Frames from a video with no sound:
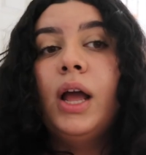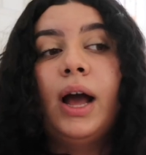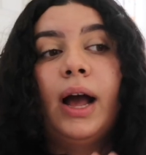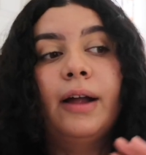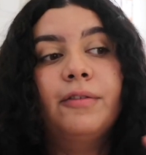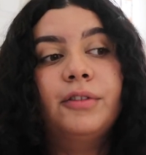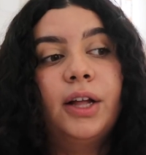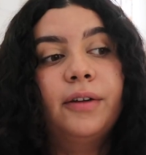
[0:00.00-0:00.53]

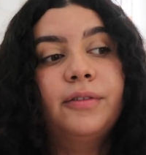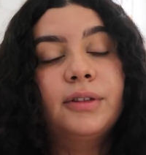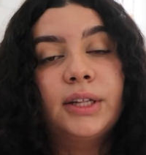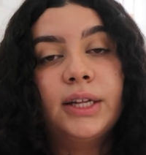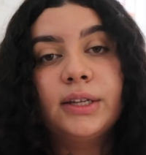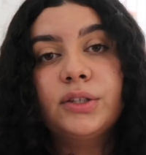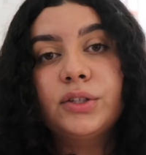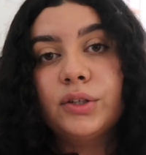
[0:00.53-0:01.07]
I've left
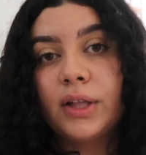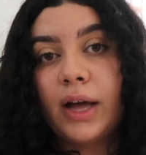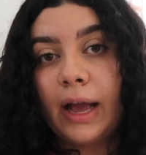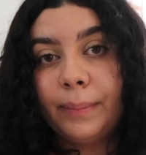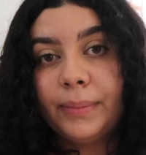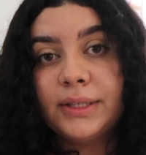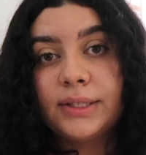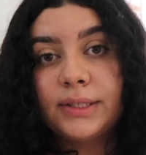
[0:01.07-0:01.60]
links to the
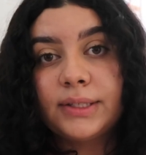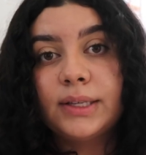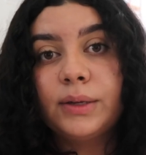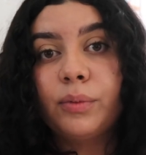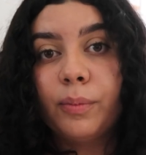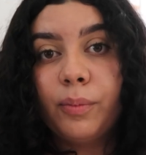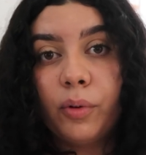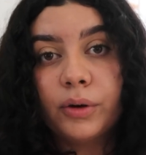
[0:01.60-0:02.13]
IPCC
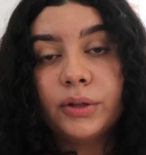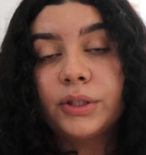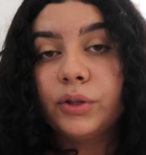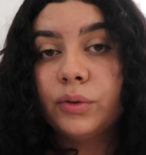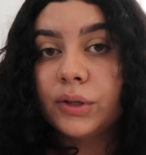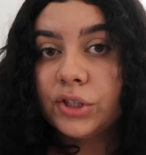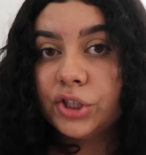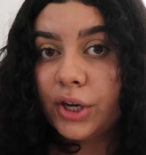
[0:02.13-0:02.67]
report that
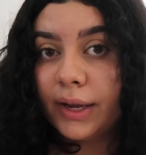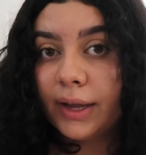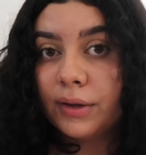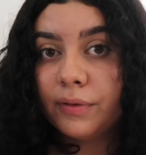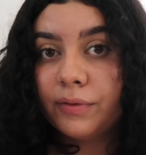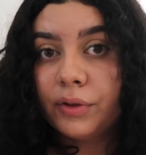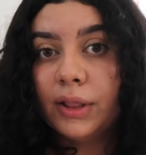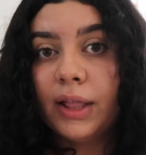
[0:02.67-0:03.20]
you can check out
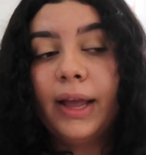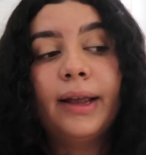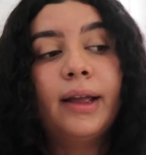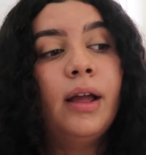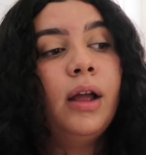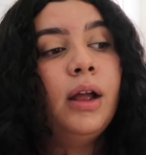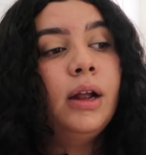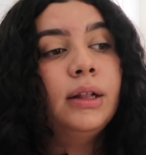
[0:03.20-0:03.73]
if you'd like,
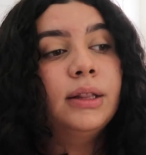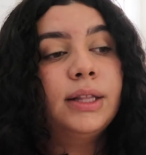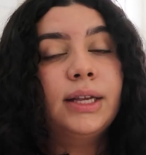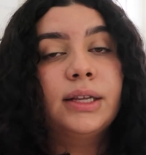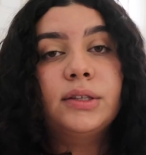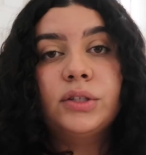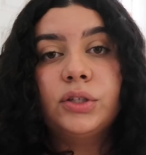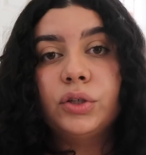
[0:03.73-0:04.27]

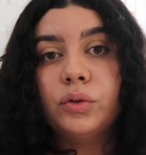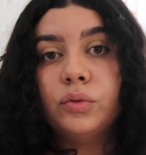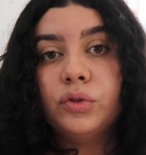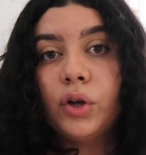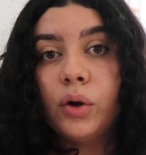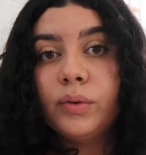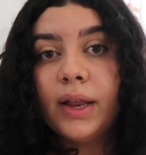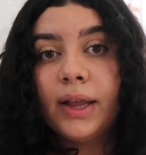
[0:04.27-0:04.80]
links to
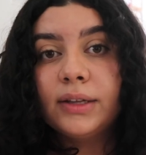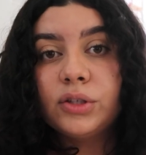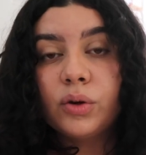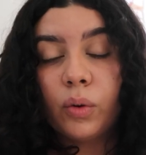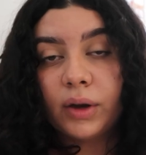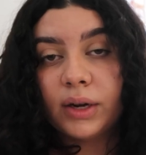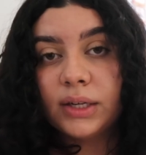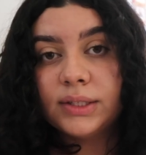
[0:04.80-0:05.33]
donate to
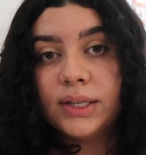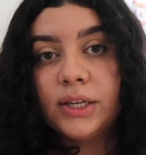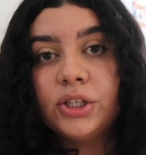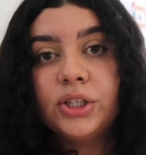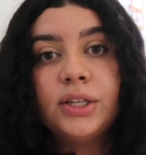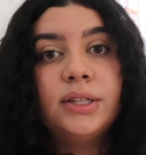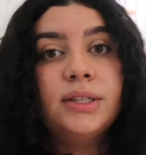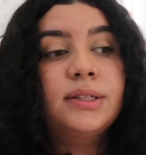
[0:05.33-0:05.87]

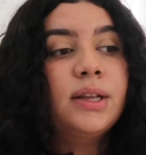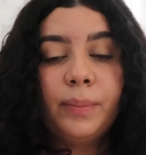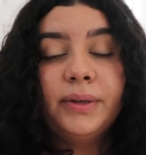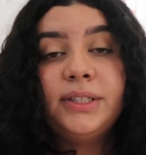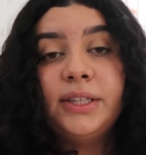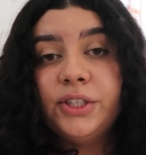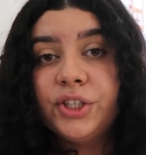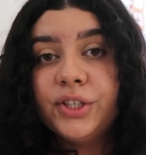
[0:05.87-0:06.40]
organizations,
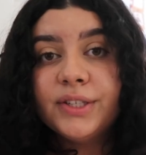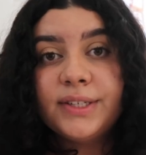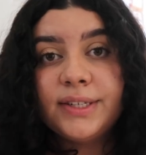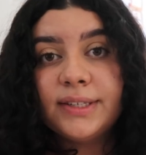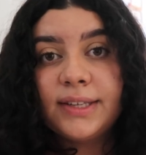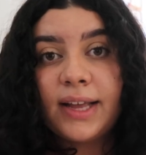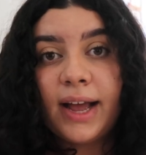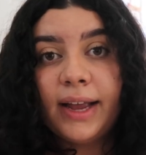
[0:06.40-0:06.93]
petitions to
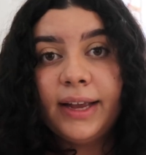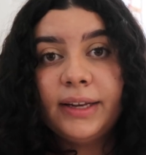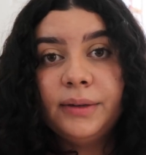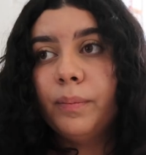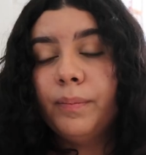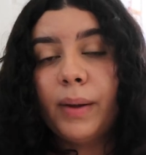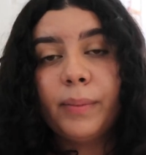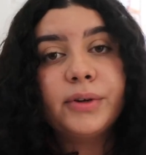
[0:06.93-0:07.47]
sign,
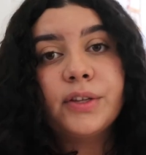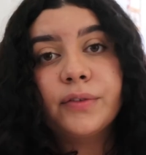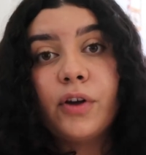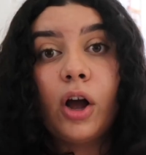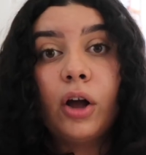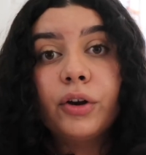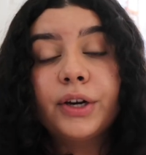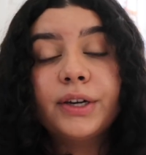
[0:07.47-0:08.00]
members of
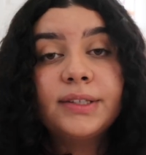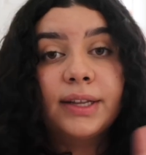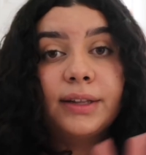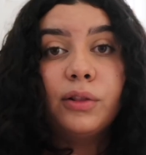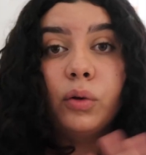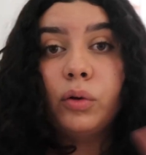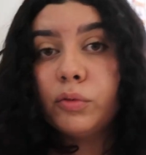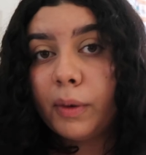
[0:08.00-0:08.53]
Congress and
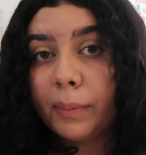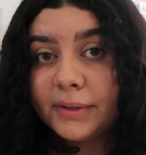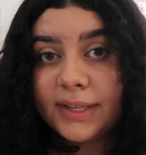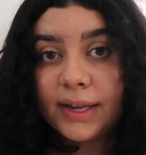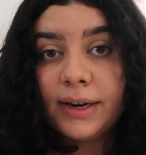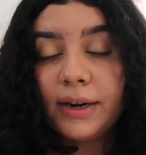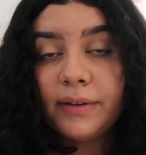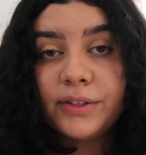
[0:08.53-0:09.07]
local
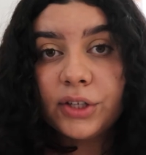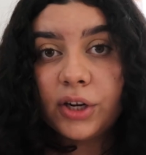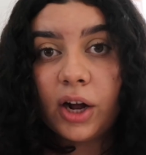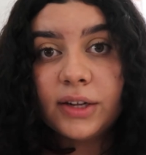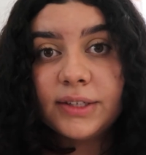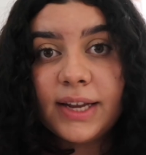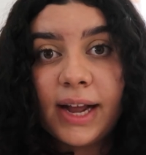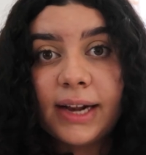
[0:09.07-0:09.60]
representatives to
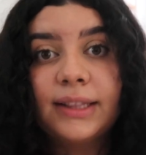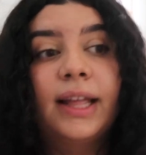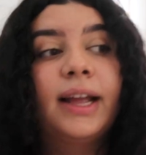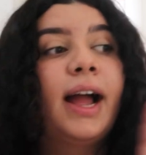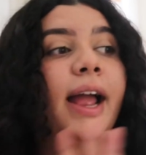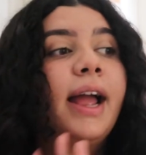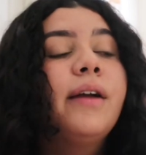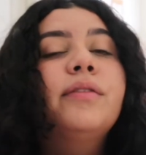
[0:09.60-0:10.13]
contact. Like
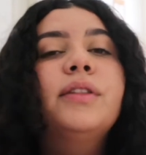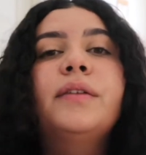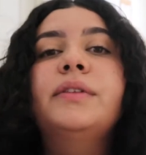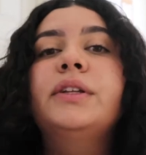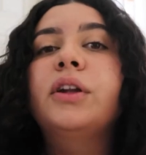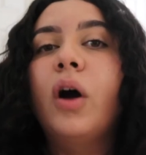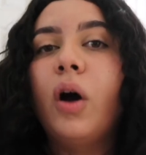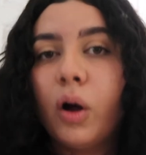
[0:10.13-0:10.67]
I have left
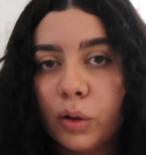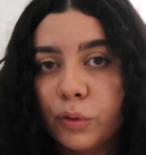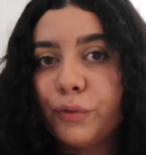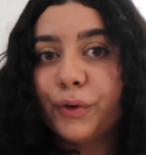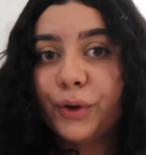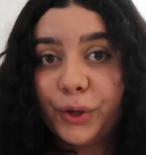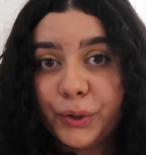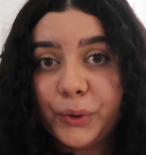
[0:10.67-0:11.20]
it all
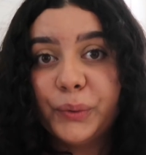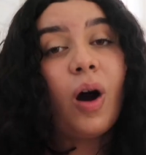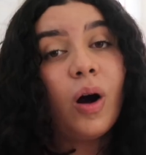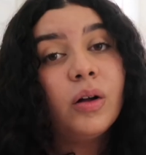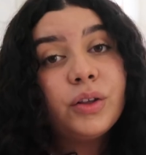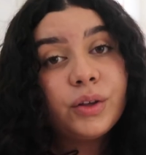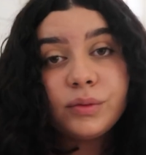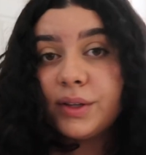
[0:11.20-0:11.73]
for you.
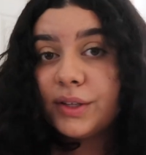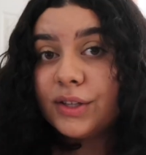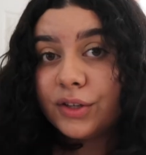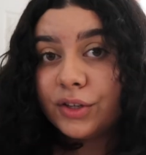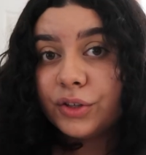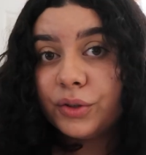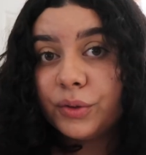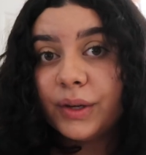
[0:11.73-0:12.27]
All you need to
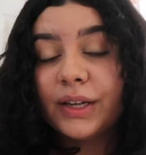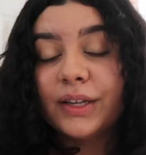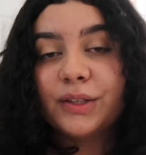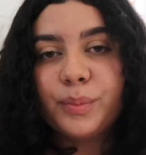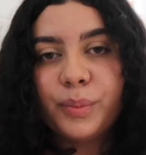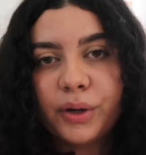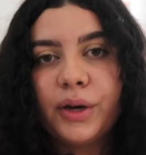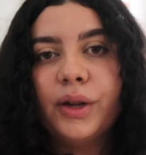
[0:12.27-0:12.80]
do is
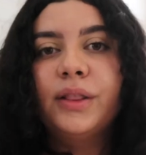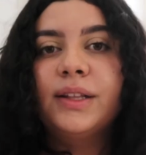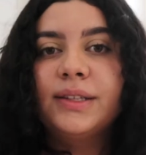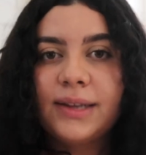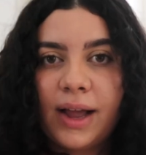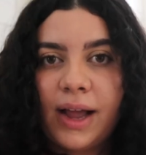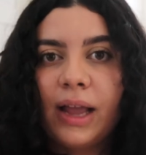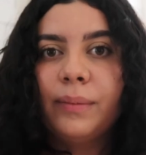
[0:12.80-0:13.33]
put in the
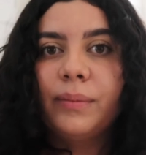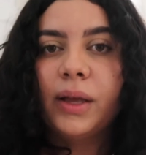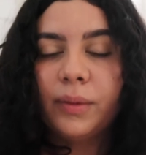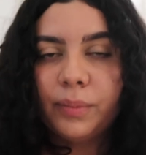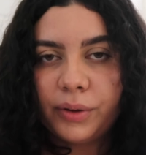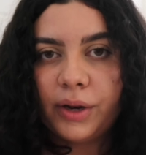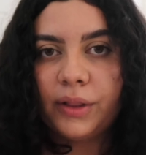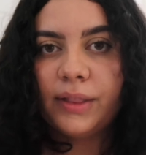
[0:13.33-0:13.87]
time
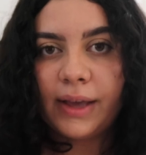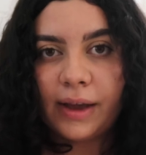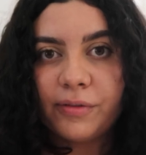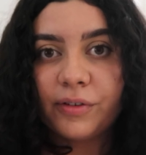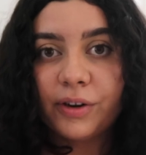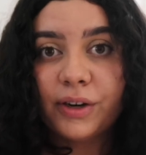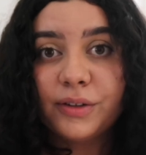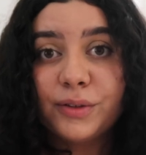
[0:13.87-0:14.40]
and put in the
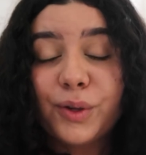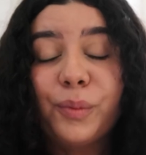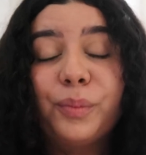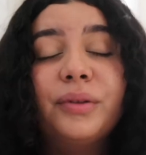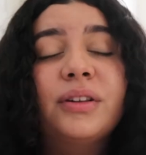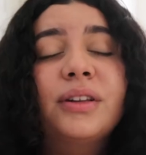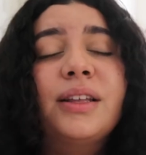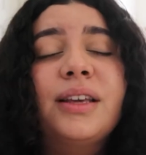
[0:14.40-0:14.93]
effort. So
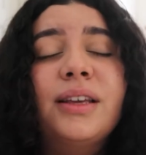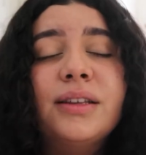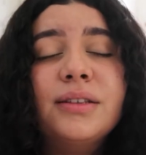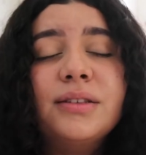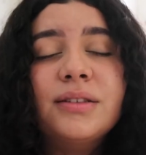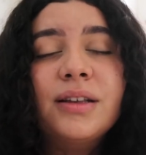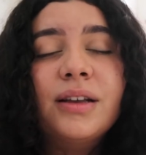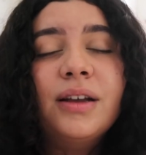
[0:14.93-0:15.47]

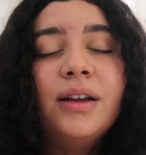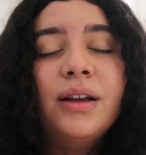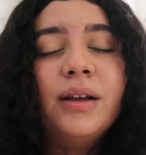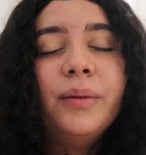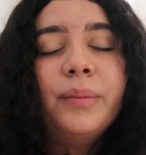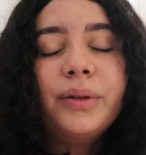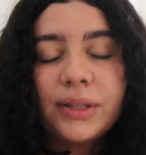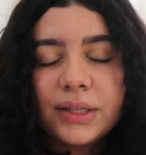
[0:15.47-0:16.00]
please,
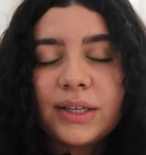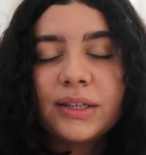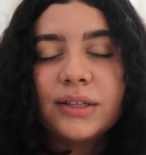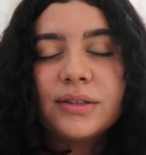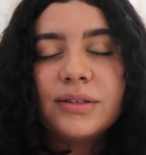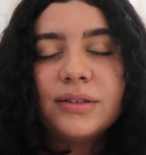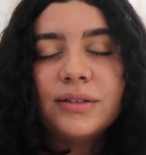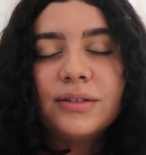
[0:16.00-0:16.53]

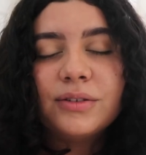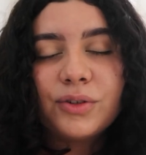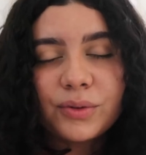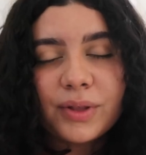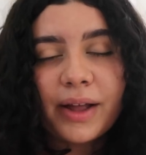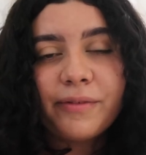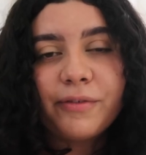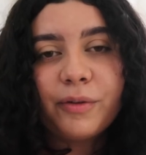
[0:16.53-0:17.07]
please do
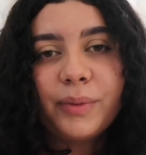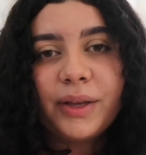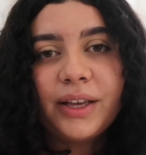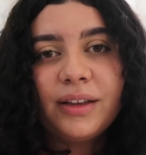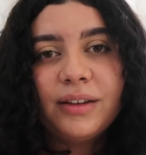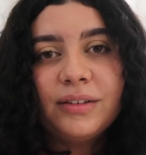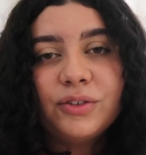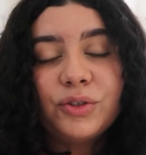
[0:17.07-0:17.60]
that for
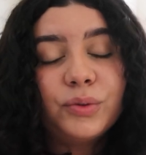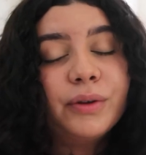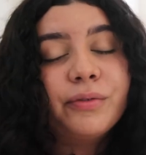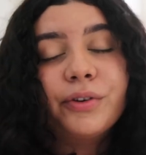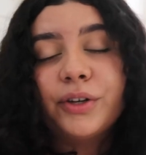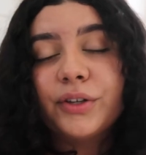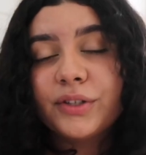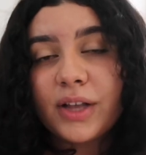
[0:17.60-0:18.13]
me. Do it
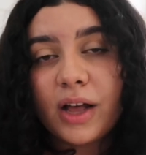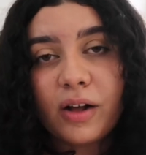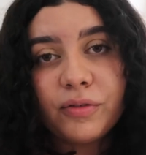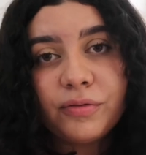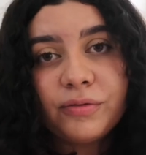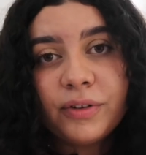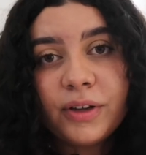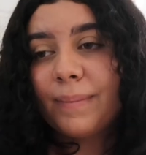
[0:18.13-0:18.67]
for
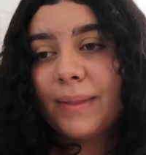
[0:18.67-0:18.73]
yourself.